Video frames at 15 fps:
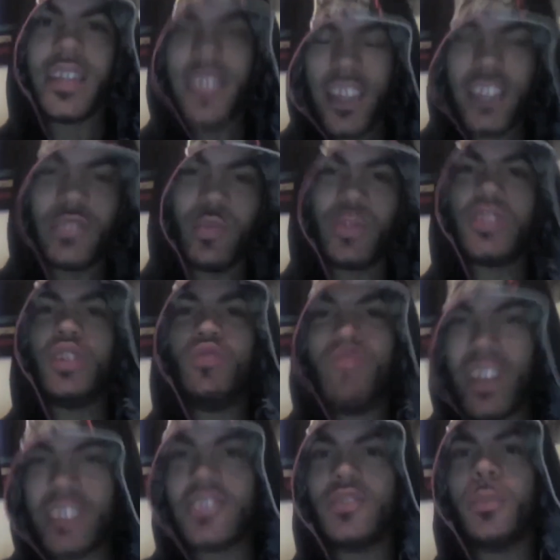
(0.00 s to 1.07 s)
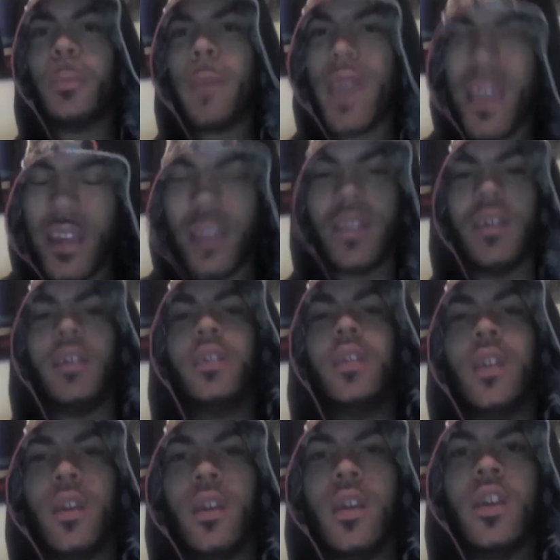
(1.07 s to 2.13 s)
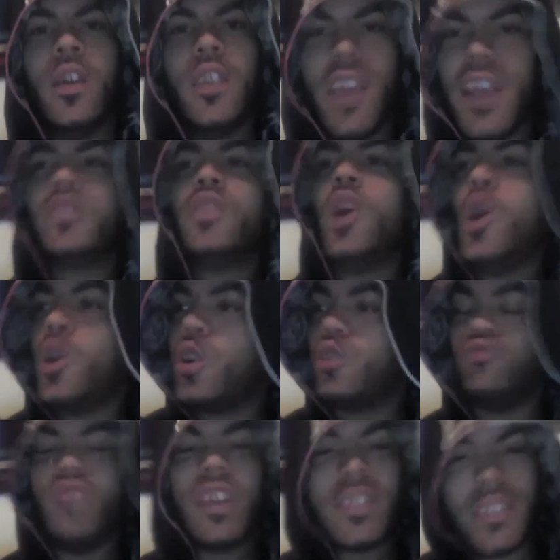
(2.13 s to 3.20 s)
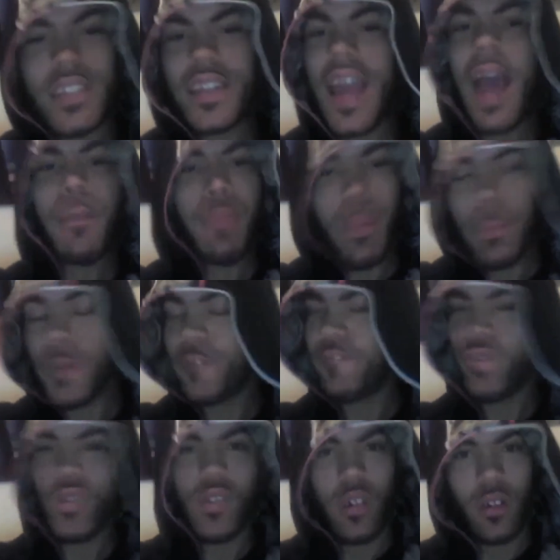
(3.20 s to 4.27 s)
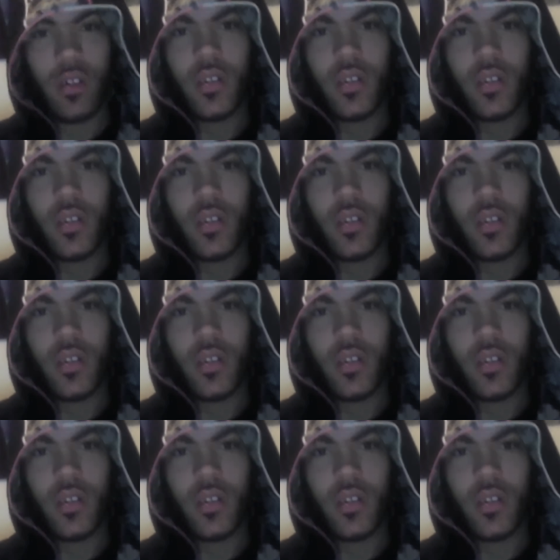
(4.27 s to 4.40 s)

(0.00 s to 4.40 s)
this was the WrestleMania. Yes, because wrestling happened before.